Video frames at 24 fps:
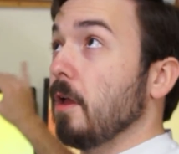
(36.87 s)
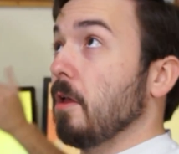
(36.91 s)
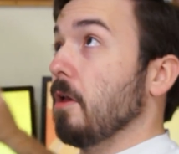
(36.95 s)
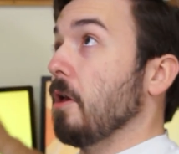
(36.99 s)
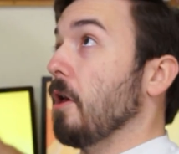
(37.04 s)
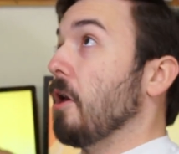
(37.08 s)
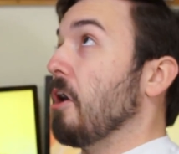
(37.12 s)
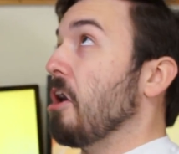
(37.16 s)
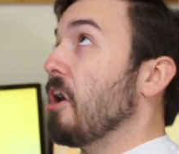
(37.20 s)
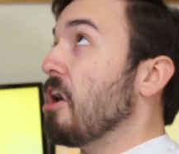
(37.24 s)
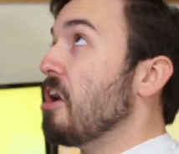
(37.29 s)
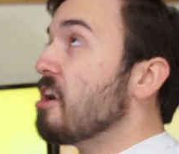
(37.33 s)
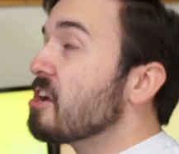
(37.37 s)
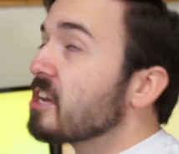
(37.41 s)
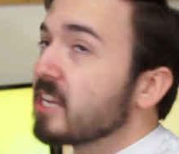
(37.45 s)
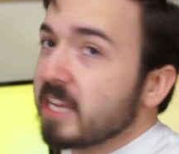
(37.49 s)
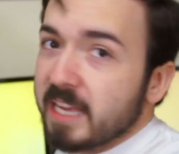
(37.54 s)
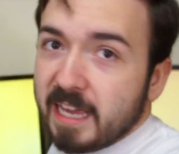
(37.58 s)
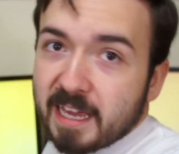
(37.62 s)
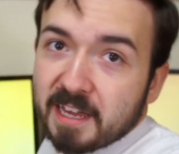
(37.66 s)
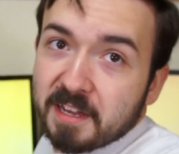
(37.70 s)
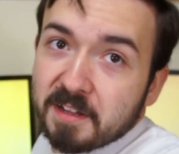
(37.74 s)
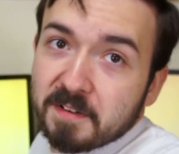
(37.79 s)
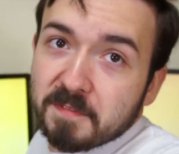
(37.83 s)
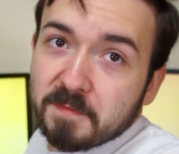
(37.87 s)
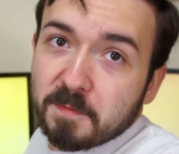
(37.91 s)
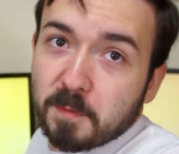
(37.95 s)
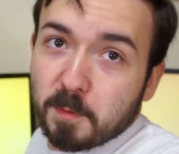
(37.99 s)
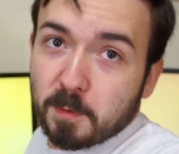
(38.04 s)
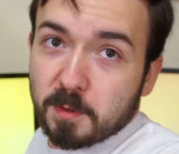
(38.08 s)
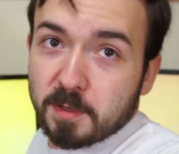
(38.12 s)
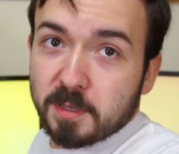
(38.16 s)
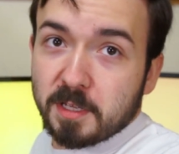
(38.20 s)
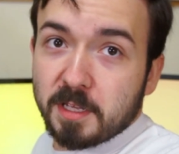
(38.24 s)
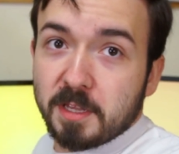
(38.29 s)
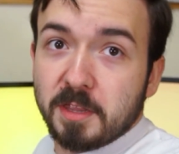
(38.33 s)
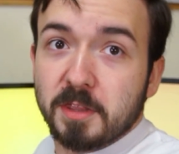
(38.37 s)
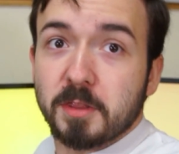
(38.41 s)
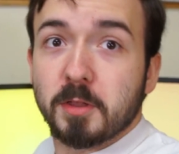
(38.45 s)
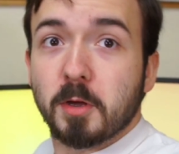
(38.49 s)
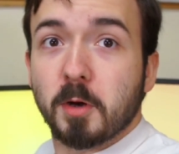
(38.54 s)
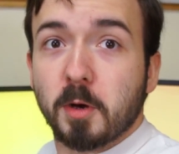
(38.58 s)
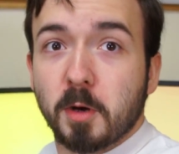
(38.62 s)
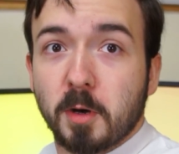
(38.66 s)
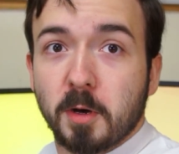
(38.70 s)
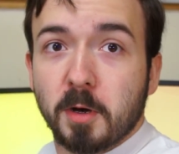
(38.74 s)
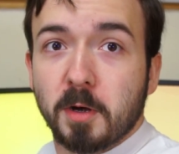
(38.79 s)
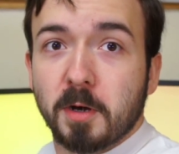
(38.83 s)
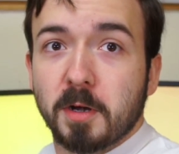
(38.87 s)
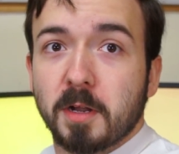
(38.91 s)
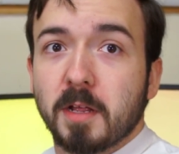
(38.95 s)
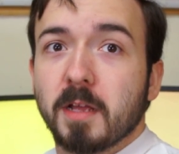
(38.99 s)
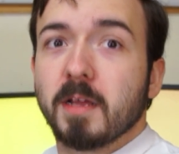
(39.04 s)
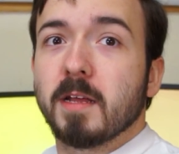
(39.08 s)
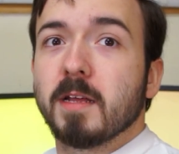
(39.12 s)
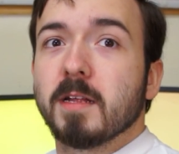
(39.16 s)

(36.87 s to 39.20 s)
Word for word: again for the third